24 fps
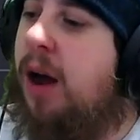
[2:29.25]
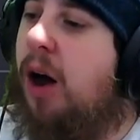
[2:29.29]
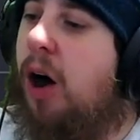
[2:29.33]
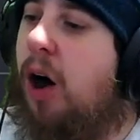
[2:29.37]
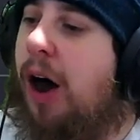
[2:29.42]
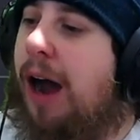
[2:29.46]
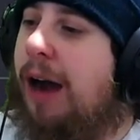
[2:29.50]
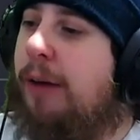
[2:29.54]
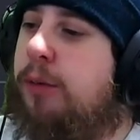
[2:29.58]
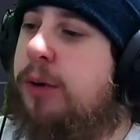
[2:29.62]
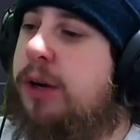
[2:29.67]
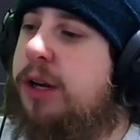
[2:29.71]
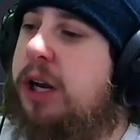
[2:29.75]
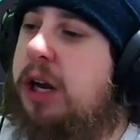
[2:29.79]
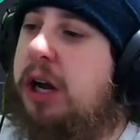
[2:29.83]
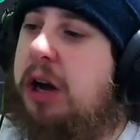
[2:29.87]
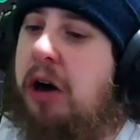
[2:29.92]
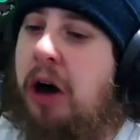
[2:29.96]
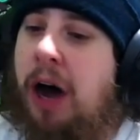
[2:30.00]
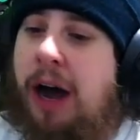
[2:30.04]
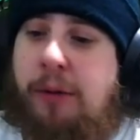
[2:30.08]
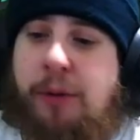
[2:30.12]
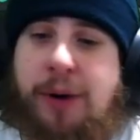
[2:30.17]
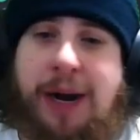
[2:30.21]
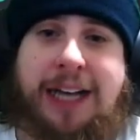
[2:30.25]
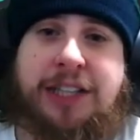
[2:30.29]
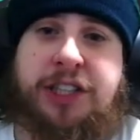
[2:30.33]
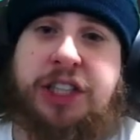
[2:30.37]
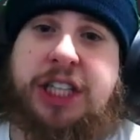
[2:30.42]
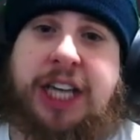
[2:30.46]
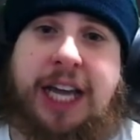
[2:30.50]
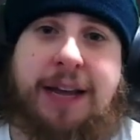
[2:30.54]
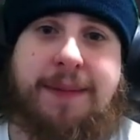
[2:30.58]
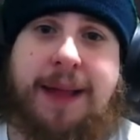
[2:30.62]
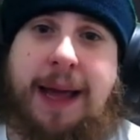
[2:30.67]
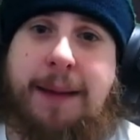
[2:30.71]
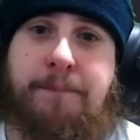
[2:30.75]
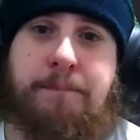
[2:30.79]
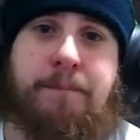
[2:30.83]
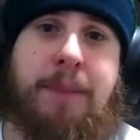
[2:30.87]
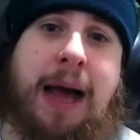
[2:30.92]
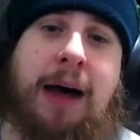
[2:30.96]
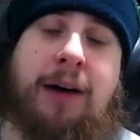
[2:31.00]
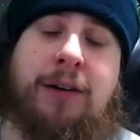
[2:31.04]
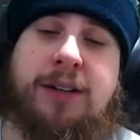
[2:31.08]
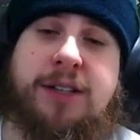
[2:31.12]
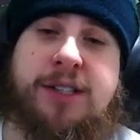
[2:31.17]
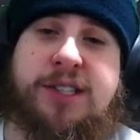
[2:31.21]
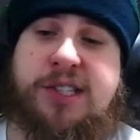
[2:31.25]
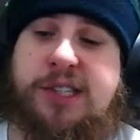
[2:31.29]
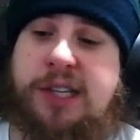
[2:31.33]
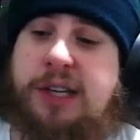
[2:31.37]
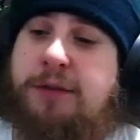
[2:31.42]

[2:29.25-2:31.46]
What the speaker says: I would actually keep that balanced.